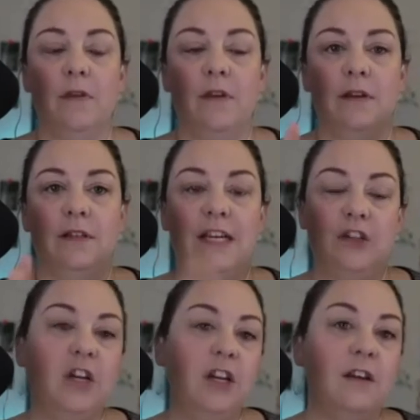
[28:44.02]

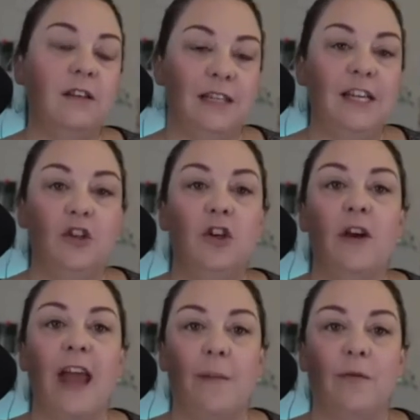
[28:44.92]
teaching your
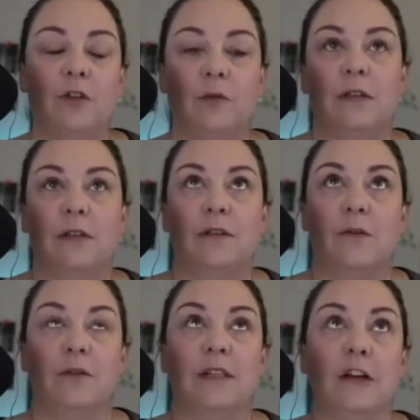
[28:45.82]
campers
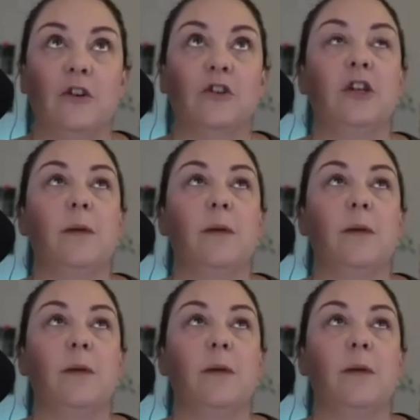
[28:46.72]
those leadership